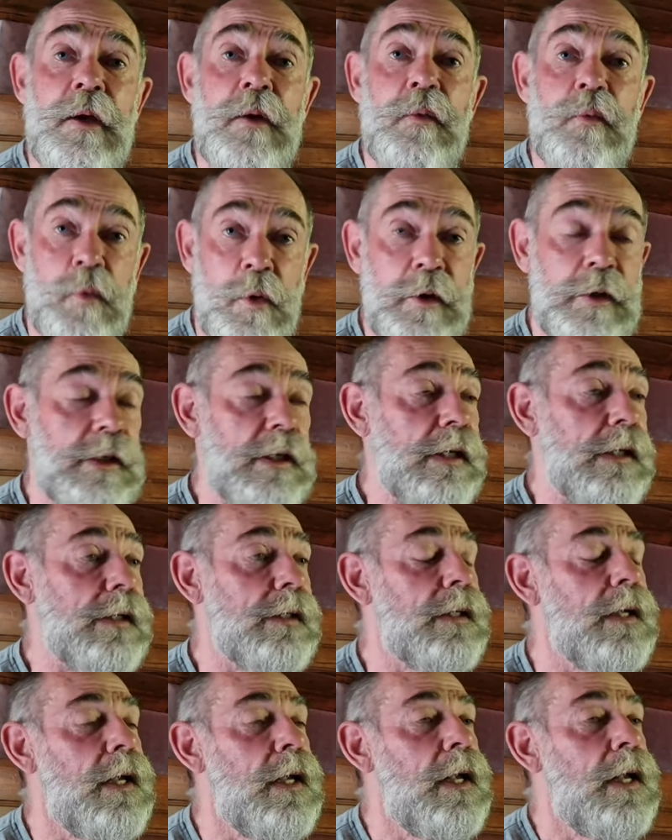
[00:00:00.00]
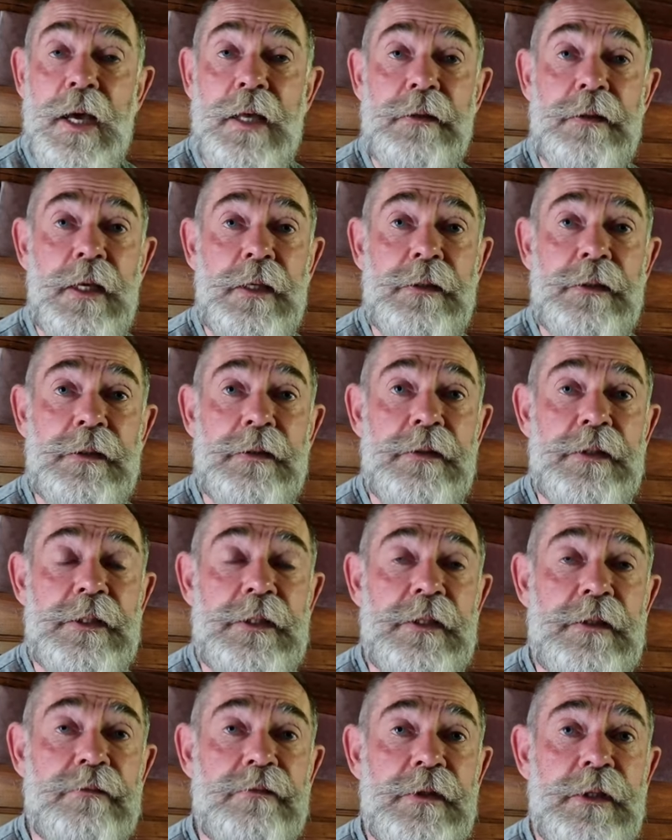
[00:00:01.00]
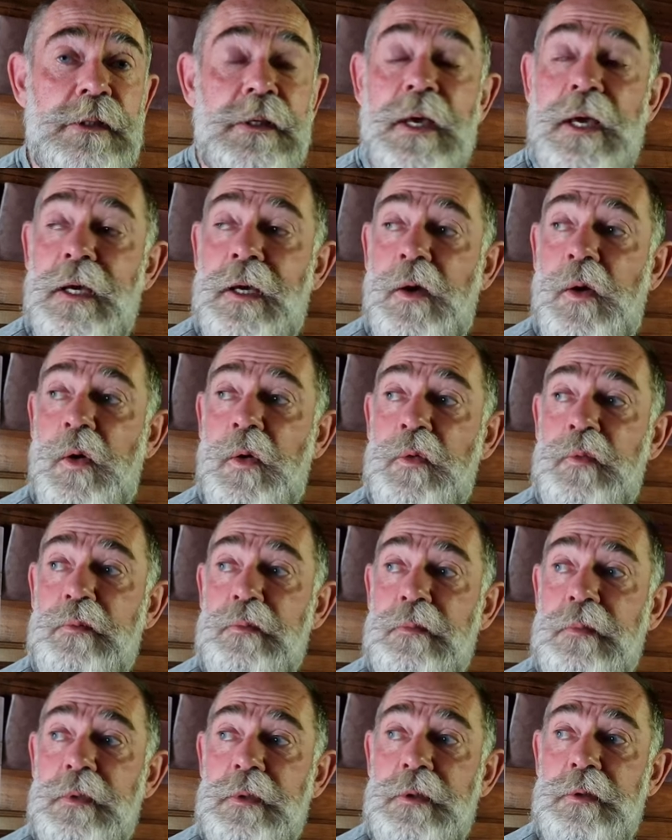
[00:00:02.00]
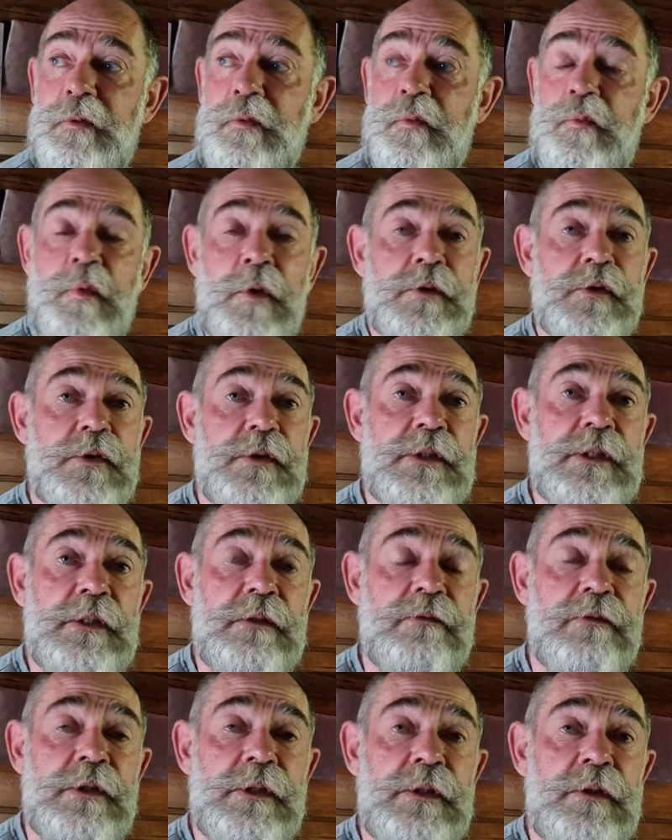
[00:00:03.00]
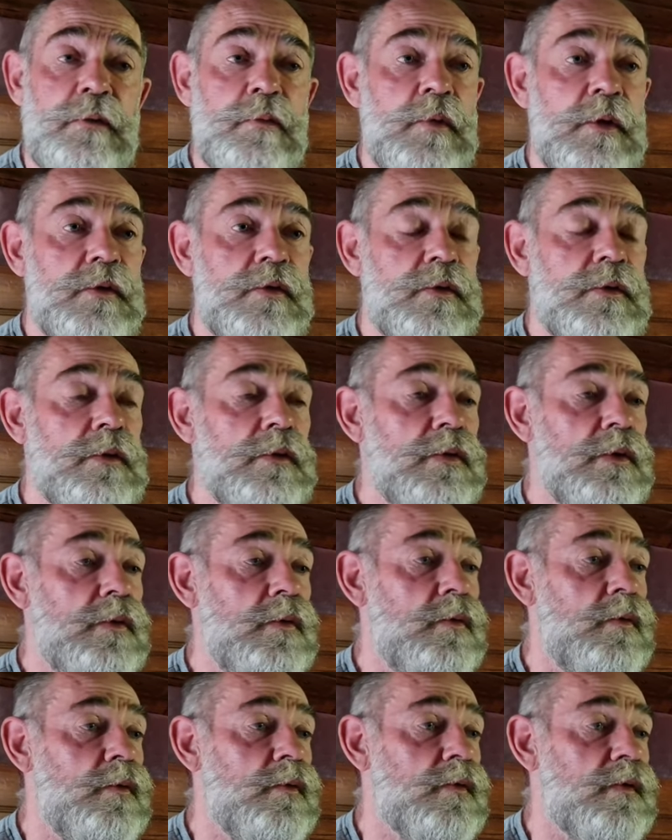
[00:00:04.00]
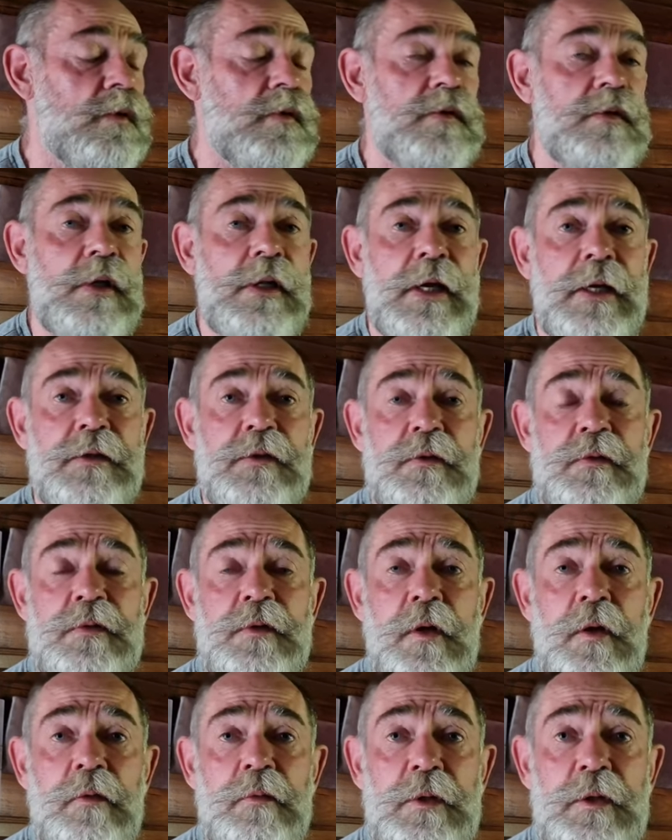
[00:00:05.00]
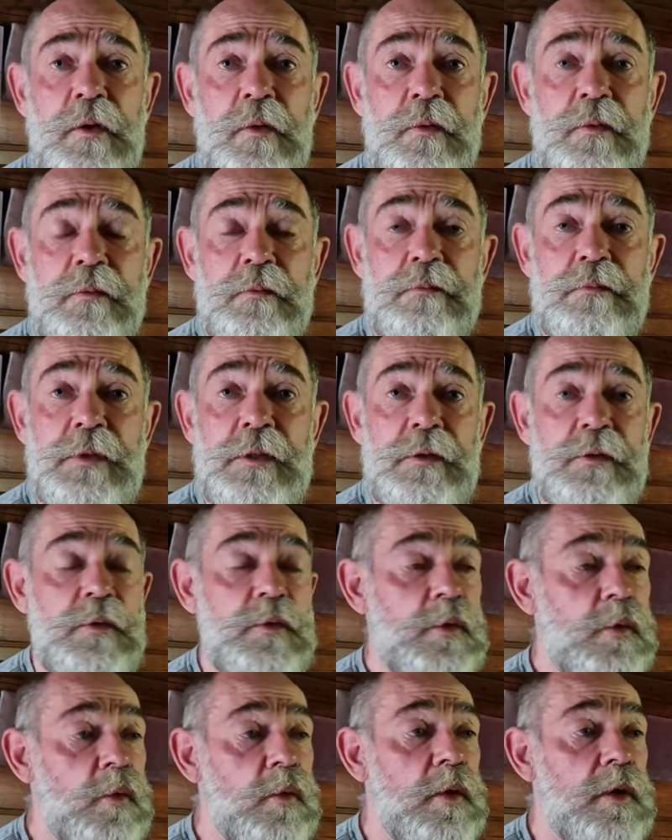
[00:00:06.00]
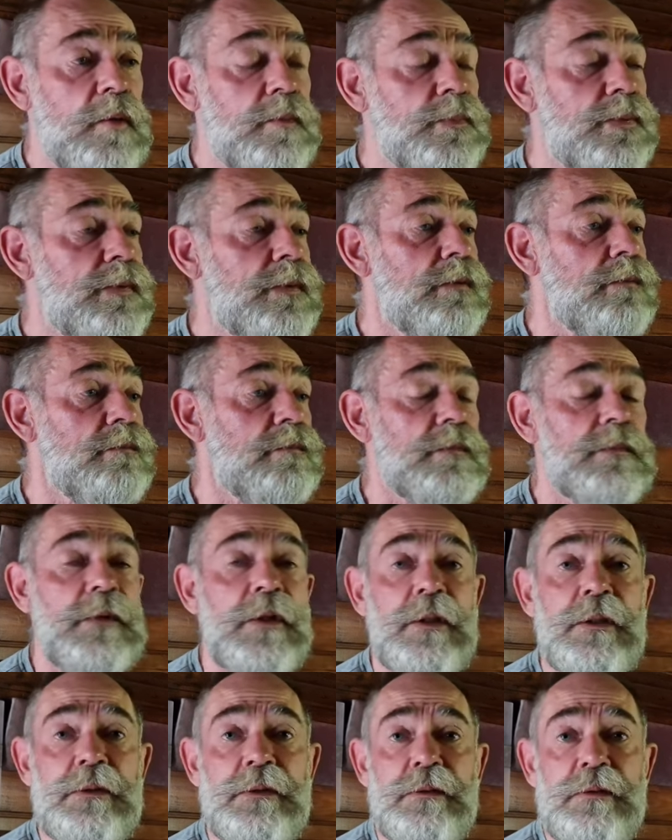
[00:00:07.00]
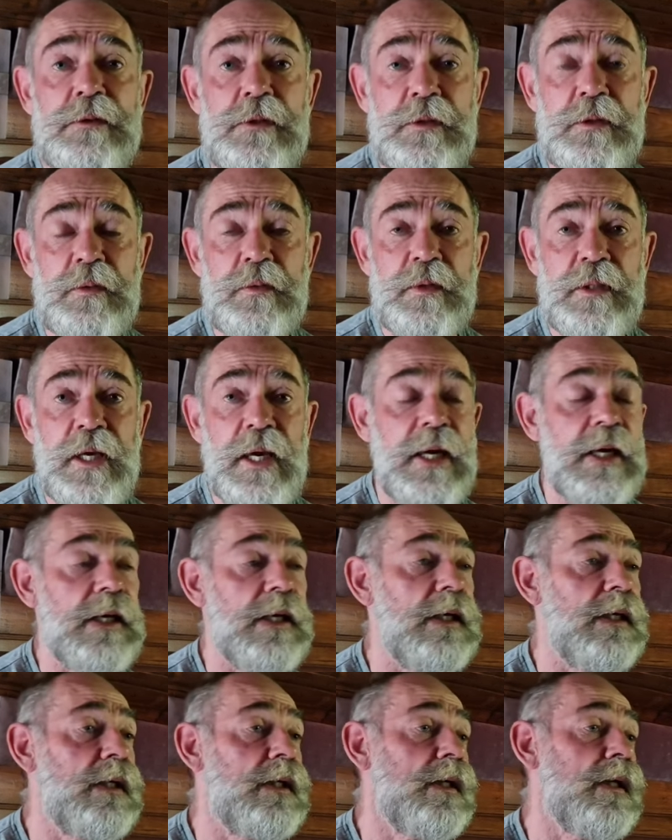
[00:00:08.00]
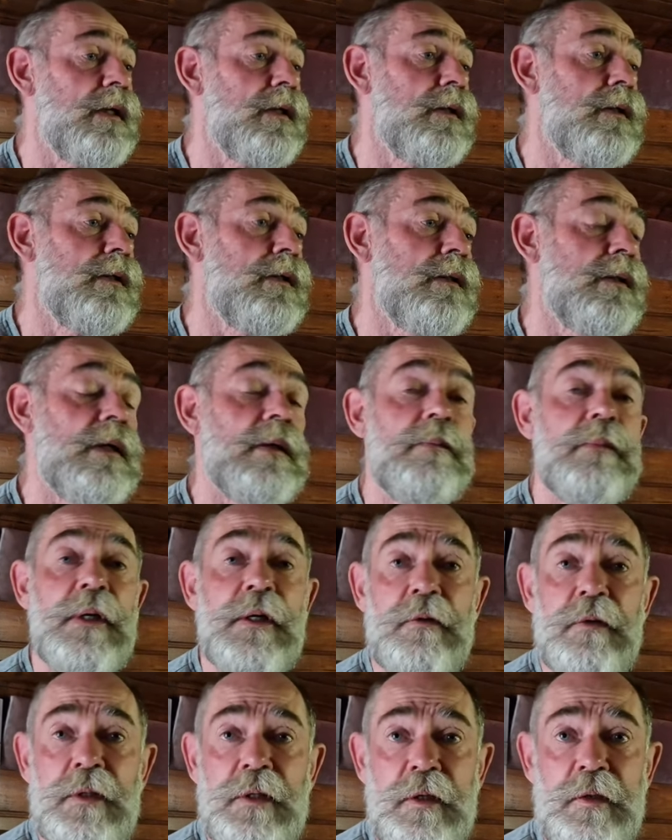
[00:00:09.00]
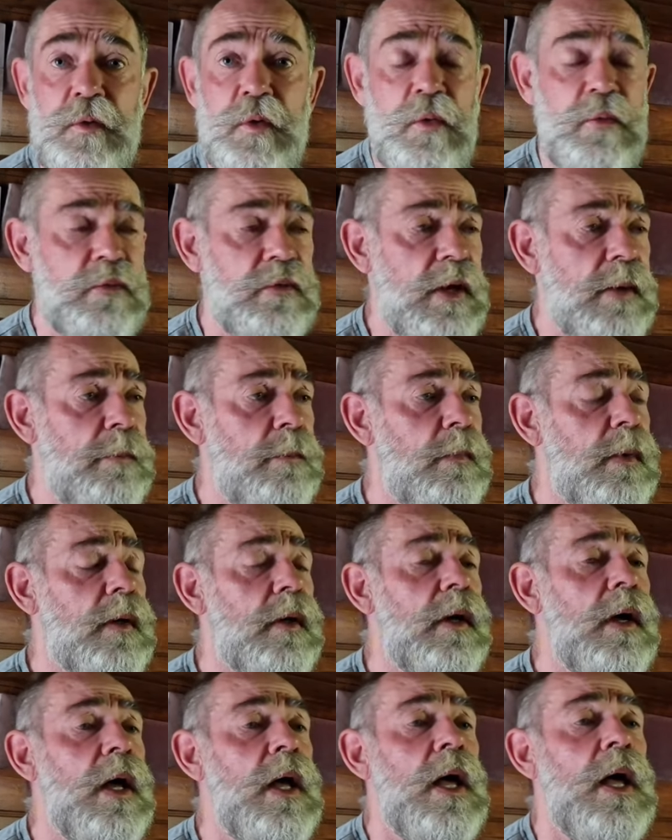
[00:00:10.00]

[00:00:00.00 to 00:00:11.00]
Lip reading: working. And then in the evening at home, you watch TV, you watch the news, there's elections going on in Europe, in the UK, in America, November.